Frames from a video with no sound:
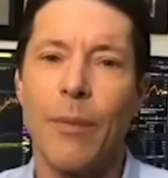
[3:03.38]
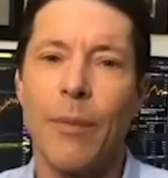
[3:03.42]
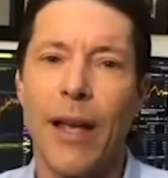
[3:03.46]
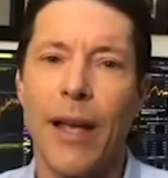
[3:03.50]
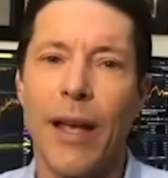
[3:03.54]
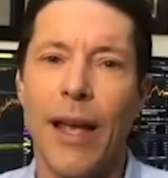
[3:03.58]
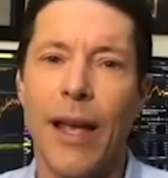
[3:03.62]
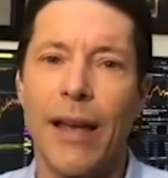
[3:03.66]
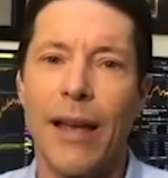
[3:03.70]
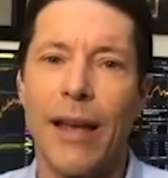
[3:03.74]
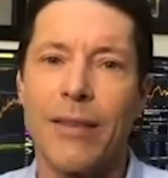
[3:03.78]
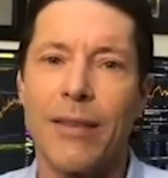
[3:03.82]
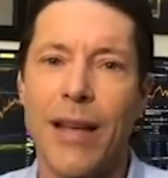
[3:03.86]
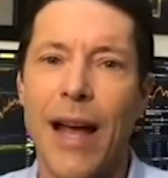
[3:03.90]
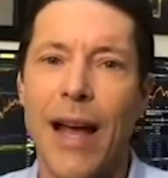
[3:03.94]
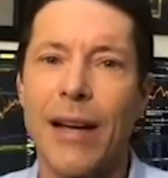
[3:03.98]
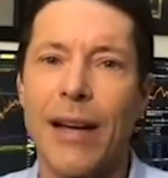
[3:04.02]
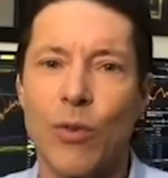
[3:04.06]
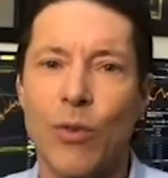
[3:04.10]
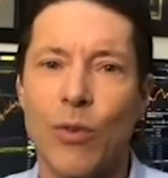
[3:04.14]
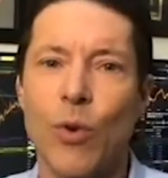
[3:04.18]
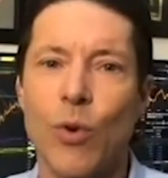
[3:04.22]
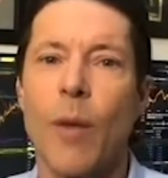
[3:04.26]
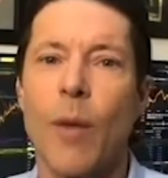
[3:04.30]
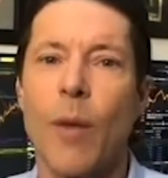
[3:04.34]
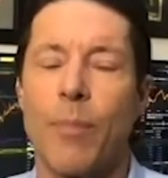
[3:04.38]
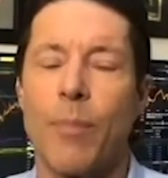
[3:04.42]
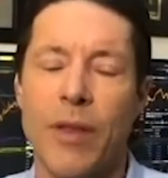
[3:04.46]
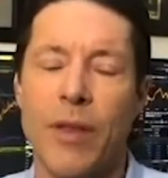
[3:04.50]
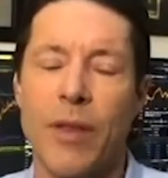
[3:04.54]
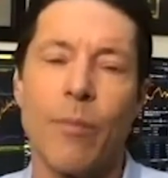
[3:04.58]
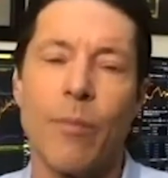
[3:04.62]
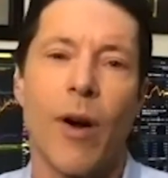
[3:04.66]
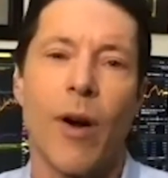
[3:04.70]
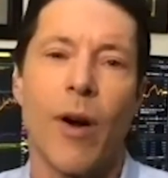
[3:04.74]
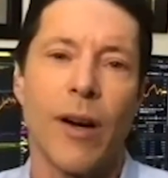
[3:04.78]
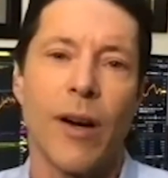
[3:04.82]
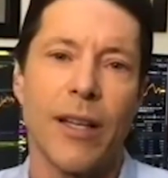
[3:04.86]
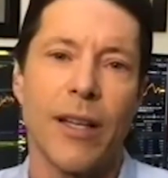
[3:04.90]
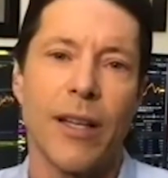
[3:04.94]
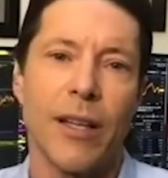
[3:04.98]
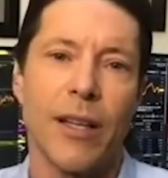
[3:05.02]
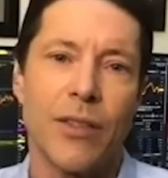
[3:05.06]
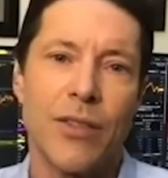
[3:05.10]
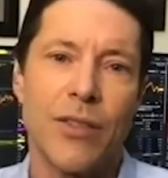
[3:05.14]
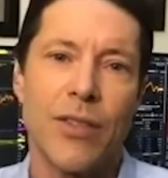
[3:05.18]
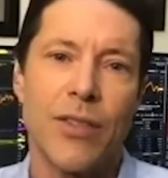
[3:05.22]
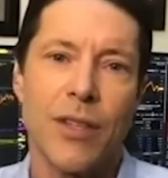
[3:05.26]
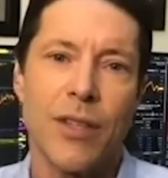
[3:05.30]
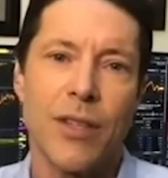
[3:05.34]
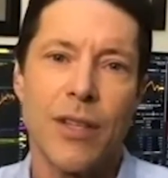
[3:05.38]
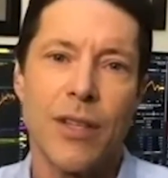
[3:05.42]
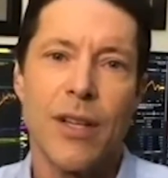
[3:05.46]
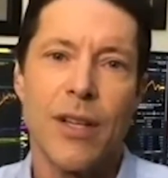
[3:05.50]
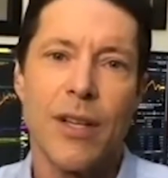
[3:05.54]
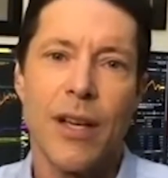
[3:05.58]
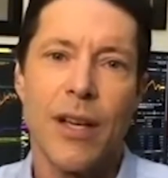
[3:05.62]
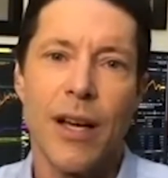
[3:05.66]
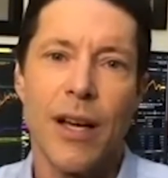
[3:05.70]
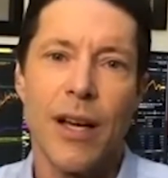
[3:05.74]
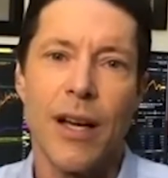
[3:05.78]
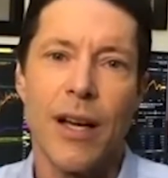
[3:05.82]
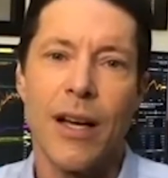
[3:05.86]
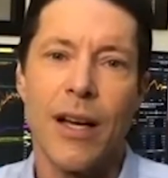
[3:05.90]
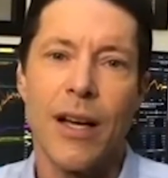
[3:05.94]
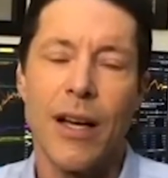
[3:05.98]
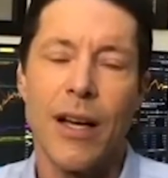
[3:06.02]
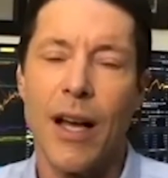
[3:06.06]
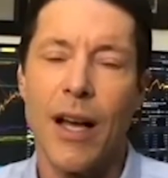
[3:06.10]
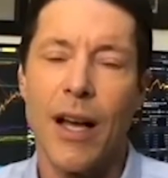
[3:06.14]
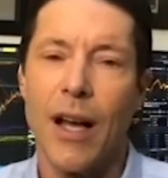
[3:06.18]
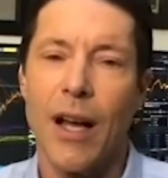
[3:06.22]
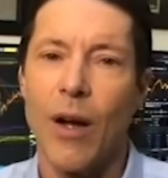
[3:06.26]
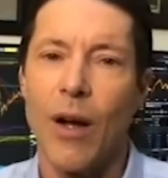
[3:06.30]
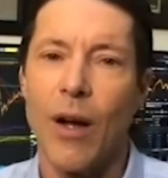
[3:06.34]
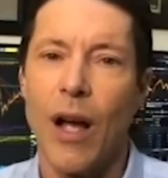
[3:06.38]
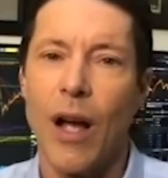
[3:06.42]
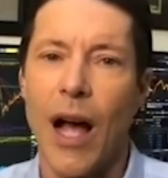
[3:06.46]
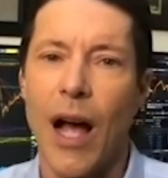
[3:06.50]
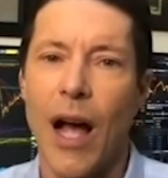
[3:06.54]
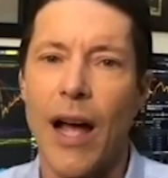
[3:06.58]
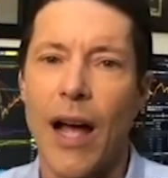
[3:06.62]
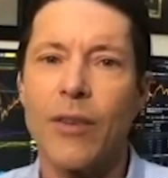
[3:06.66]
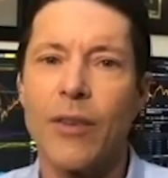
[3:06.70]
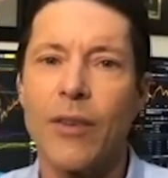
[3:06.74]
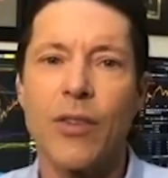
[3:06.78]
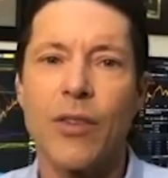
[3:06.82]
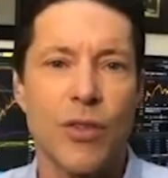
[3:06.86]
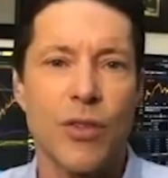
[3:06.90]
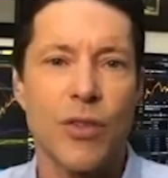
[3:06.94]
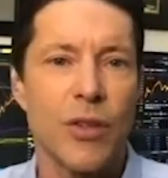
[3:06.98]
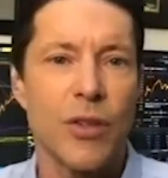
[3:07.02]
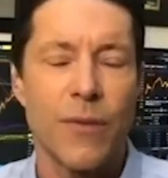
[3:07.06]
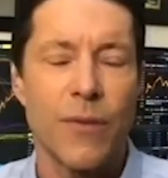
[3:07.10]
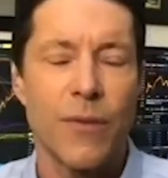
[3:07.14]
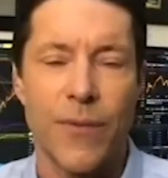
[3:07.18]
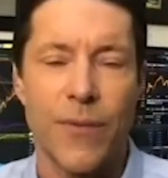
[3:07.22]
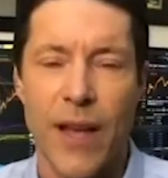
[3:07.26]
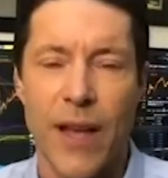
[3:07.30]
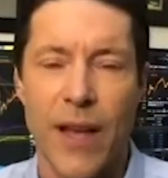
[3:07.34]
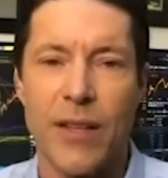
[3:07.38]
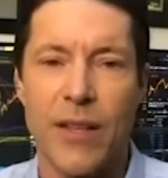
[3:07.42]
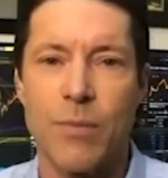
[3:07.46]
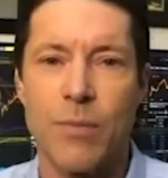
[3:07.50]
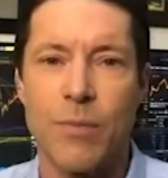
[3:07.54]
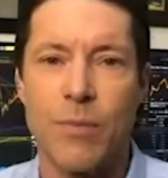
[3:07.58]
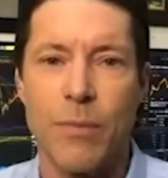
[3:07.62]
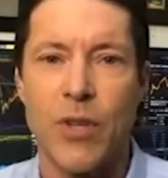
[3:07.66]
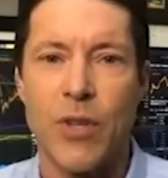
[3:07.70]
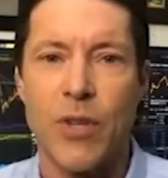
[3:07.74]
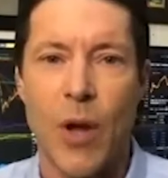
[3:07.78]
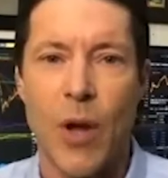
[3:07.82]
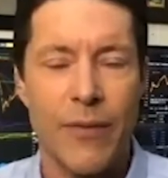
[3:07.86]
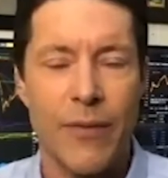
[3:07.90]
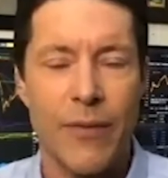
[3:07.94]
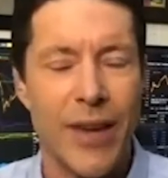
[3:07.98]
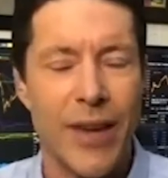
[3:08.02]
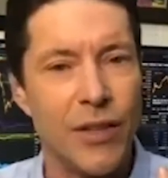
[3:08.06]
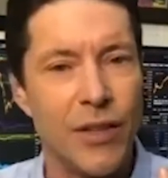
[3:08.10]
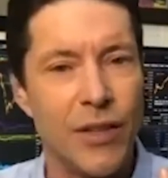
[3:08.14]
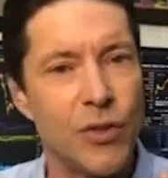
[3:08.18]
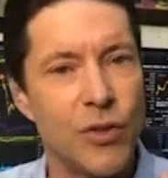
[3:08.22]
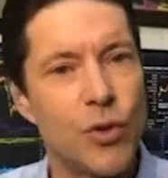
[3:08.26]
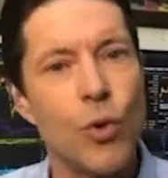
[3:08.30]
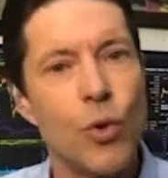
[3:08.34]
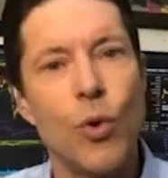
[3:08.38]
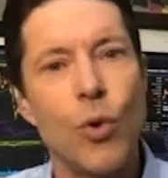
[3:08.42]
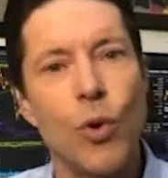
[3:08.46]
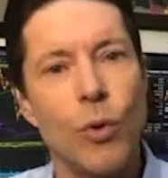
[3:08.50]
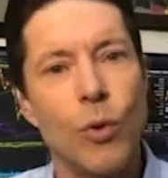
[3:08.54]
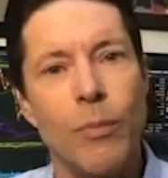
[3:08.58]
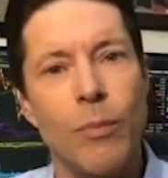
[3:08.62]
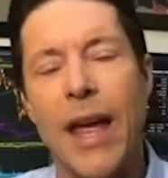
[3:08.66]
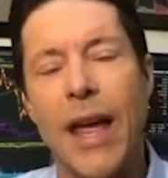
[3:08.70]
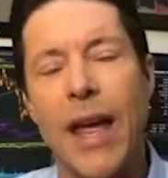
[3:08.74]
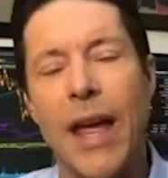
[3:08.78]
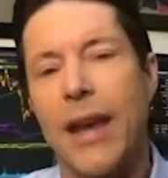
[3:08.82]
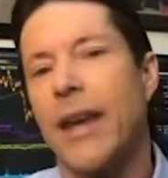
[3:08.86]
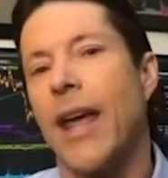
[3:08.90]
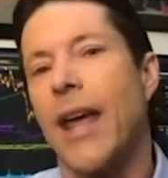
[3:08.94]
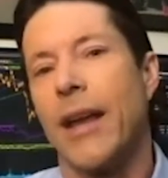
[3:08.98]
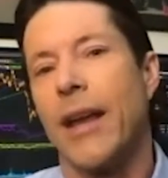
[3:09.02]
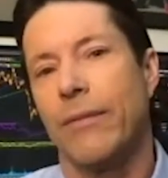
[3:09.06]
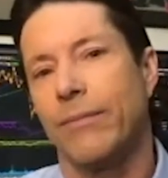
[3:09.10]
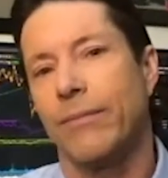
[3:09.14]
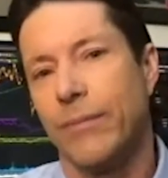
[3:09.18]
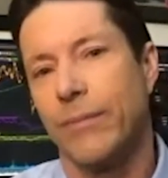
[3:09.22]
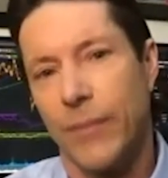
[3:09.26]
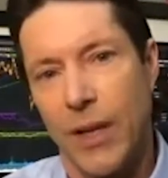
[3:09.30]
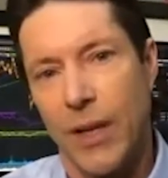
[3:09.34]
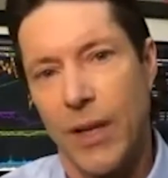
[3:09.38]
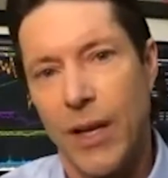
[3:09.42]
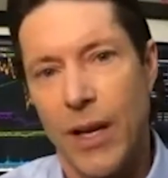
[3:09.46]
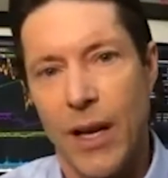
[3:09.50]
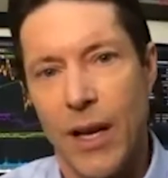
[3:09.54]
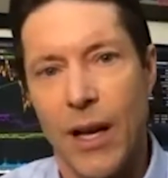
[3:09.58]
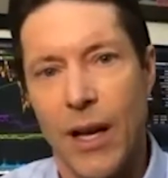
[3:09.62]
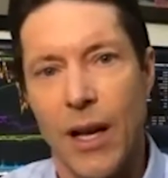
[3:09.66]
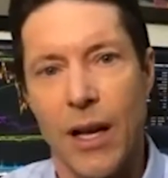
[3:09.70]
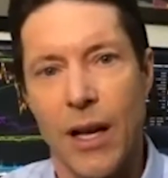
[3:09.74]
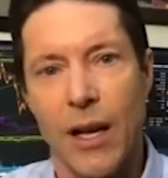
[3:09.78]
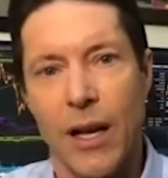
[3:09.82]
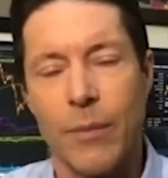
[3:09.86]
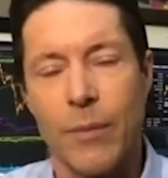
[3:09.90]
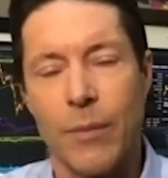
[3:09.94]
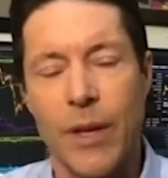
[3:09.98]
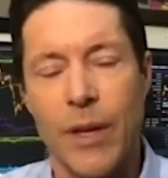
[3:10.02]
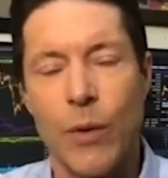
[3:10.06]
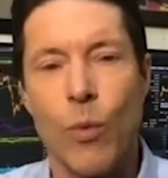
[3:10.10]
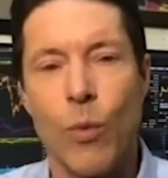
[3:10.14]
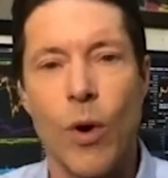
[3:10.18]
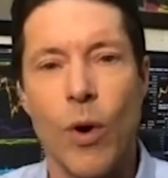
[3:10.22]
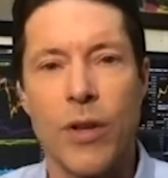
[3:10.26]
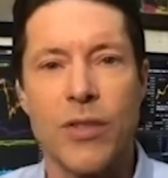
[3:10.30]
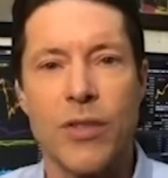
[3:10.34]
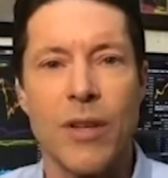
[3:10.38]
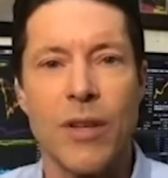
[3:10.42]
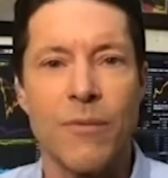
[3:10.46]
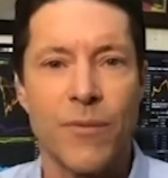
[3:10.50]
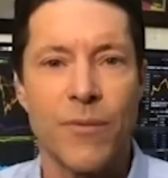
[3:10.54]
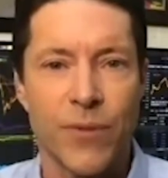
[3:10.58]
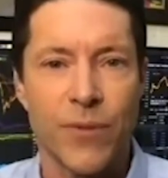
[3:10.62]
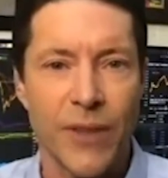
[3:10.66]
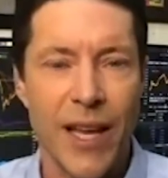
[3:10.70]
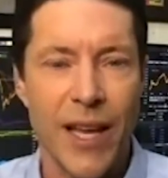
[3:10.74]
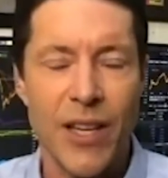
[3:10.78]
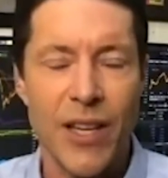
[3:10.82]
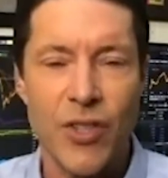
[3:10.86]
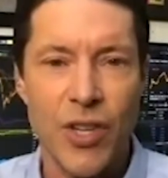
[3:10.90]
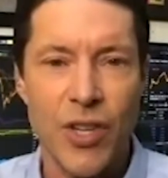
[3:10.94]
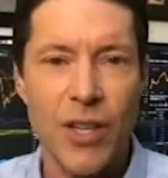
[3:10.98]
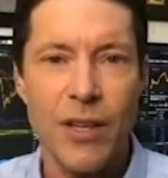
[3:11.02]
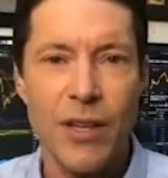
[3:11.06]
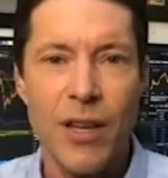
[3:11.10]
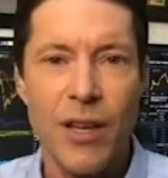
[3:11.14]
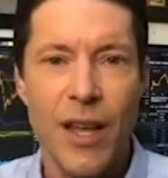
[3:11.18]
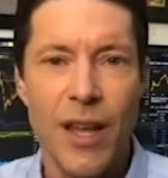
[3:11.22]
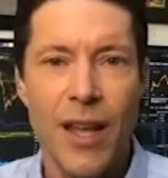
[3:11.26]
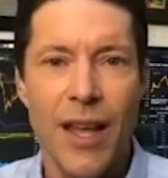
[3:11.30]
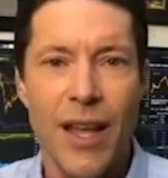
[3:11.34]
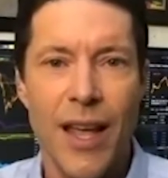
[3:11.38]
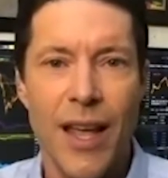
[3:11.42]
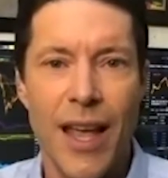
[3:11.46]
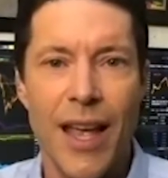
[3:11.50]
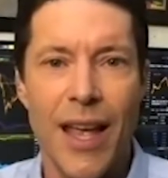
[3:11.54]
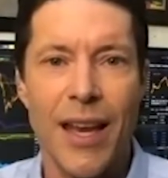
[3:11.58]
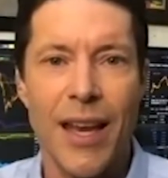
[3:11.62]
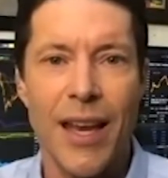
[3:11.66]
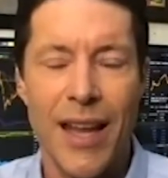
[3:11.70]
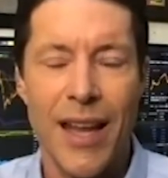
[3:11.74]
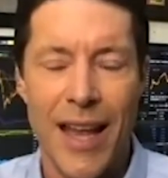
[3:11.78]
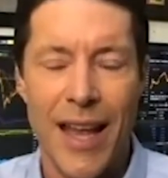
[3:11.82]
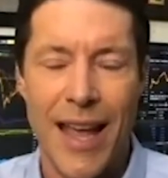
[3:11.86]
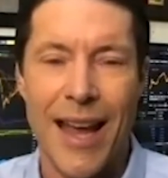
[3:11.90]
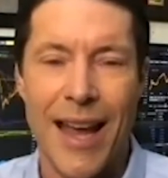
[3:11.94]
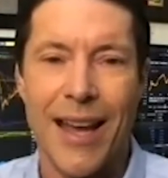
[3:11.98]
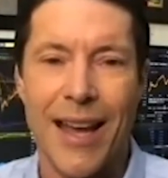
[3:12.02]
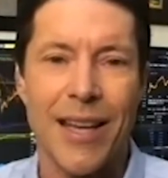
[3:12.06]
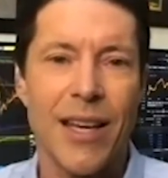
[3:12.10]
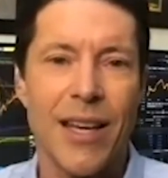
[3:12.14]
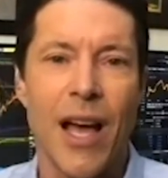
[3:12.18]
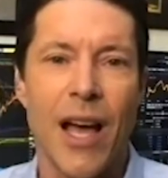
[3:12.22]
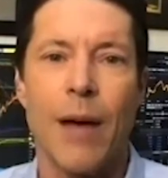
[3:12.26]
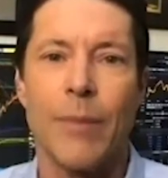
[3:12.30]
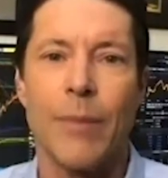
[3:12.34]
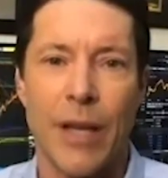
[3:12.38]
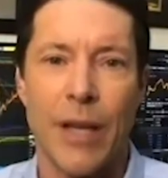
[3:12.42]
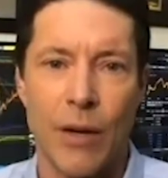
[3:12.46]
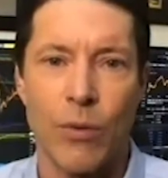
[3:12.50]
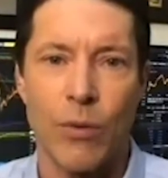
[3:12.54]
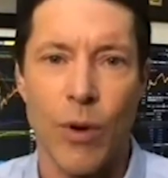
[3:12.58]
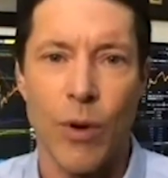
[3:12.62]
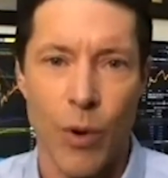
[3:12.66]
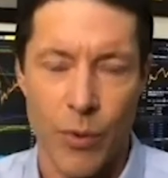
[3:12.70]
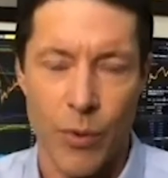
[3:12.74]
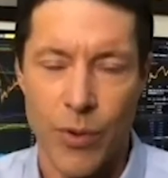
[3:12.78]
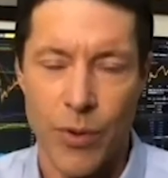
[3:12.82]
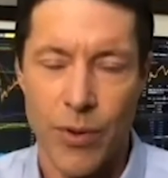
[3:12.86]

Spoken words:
as I grew up in the markets, I understood the Feds to have a dual mandate. It was inflation and economic growth.